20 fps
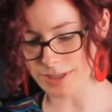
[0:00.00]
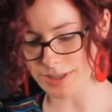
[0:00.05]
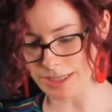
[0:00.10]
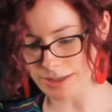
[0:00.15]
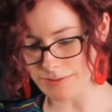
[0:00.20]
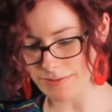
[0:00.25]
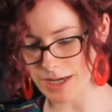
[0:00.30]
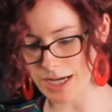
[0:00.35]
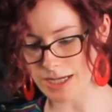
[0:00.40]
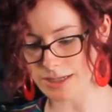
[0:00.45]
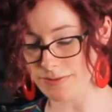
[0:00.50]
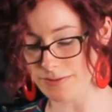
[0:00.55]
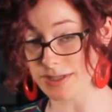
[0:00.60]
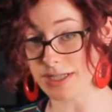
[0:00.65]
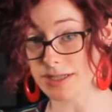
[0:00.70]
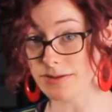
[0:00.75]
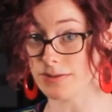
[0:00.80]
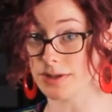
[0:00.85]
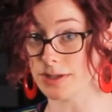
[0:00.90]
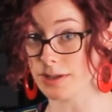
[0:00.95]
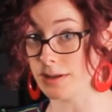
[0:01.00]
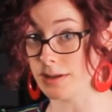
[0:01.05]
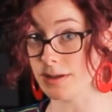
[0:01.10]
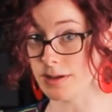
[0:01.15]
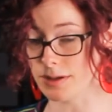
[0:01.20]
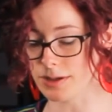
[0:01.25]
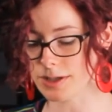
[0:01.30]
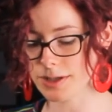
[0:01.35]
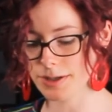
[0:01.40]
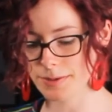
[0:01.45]
give kind of a different
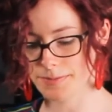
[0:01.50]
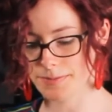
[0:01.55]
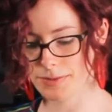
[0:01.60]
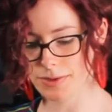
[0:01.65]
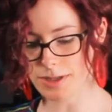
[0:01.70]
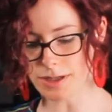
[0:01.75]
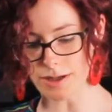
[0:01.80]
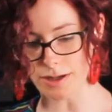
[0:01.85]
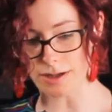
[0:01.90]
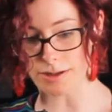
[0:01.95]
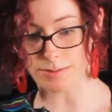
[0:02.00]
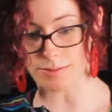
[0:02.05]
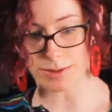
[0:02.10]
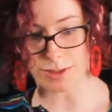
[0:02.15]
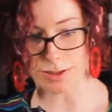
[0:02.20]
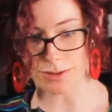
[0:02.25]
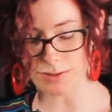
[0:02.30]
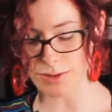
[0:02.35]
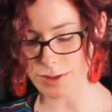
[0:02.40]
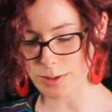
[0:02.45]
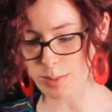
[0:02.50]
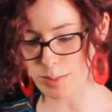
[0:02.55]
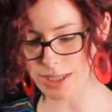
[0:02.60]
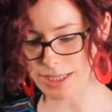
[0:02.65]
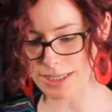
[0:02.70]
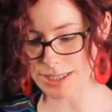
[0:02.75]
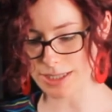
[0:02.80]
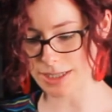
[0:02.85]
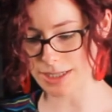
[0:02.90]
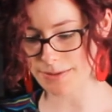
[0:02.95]
look to your
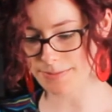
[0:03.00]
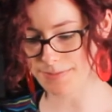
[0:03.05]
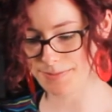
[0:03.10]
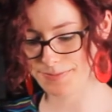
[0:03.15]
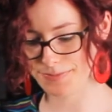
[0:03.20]
bracelet.